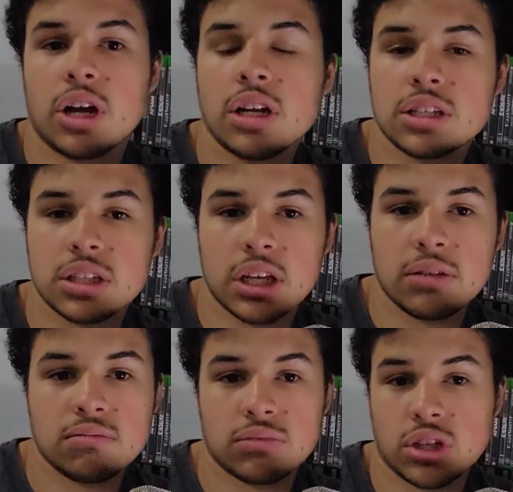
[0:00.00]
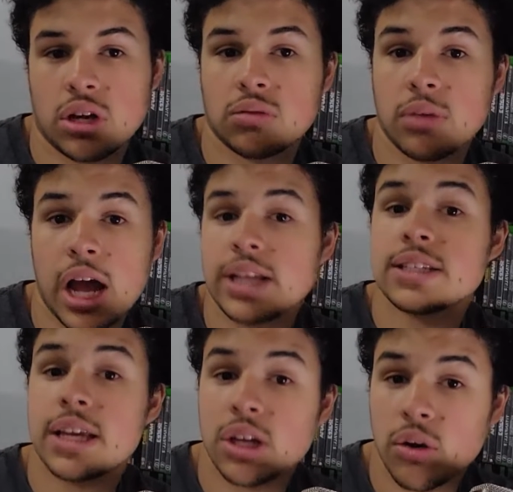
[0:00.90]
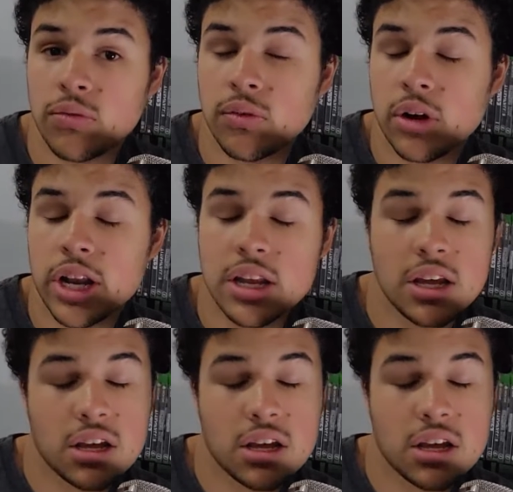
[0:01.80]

honestly. So I'd say go for it.